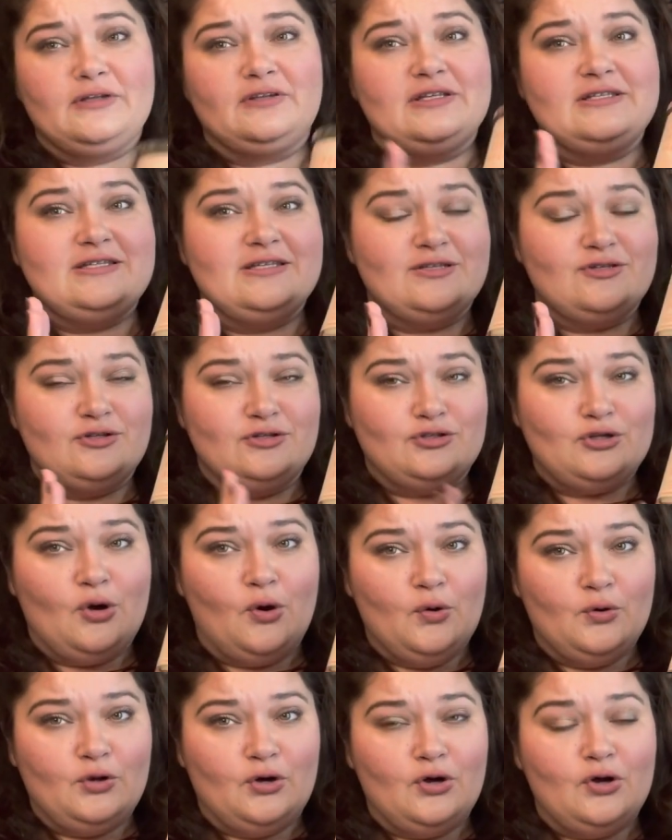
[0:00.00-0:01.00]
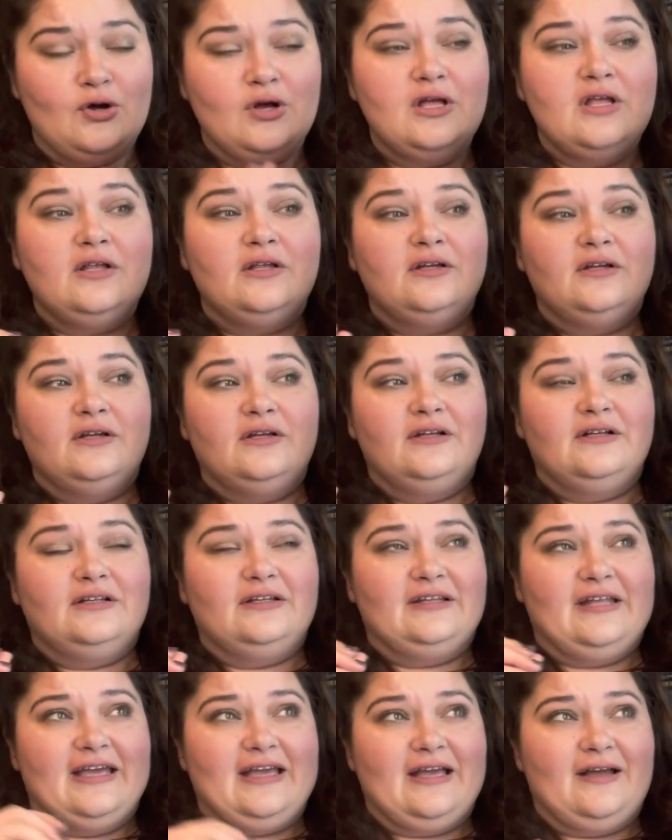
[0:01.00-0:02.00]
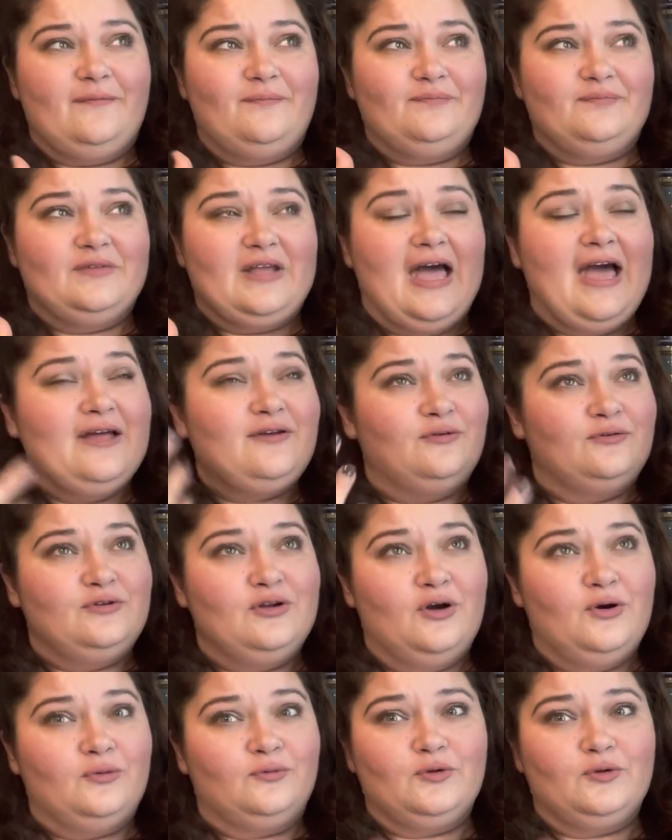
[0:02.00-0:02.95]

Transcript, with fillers: This is a total, like, I don't know.